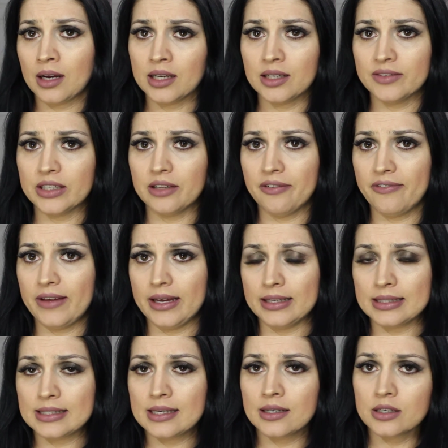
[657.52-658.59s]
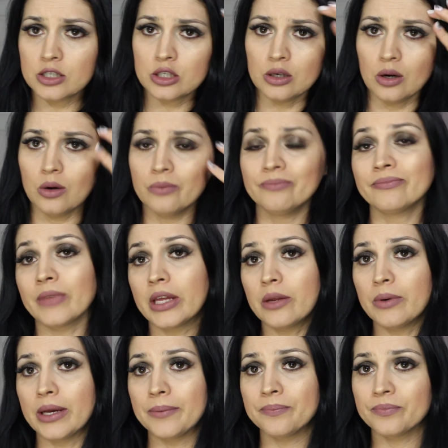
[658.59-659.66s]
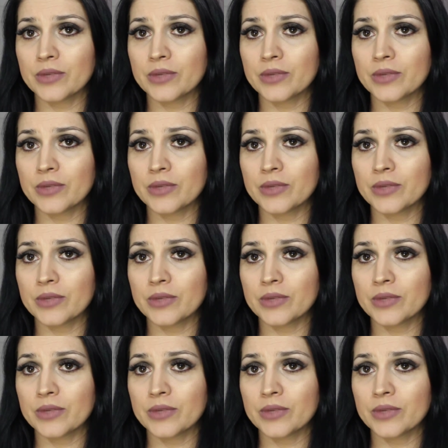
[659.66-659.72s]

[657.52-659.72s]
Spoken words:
of on the fence. So anyway,